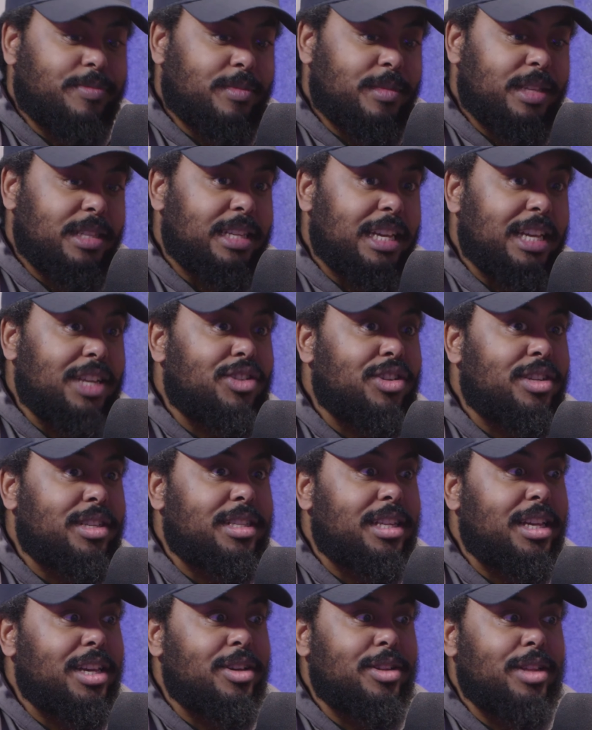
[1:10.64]
it's
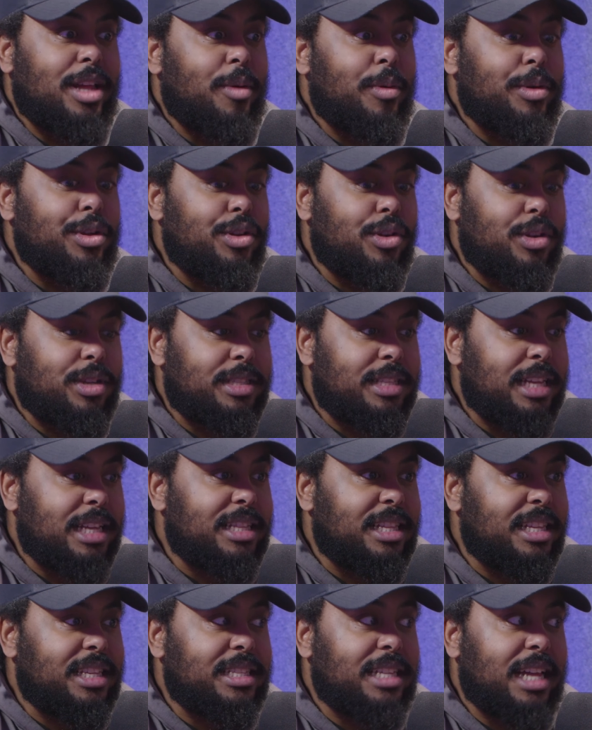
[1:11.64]
interesting that when you
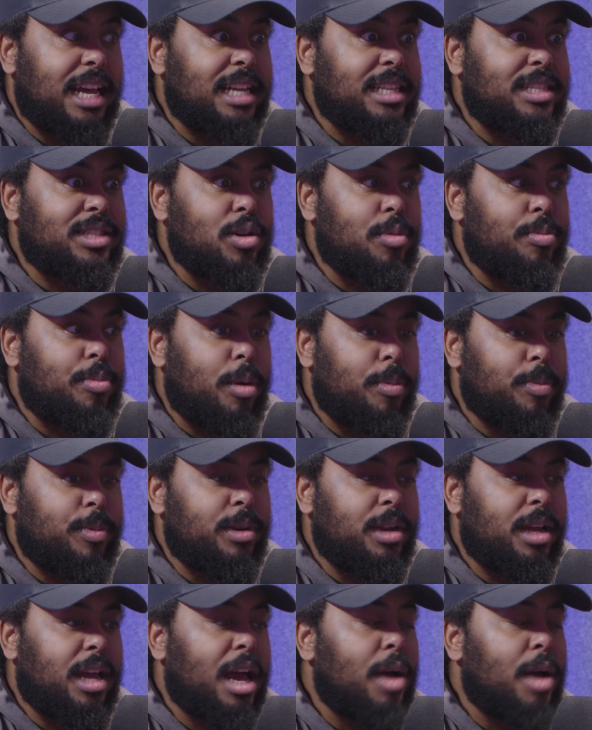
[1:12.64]
said this, that it's so popular.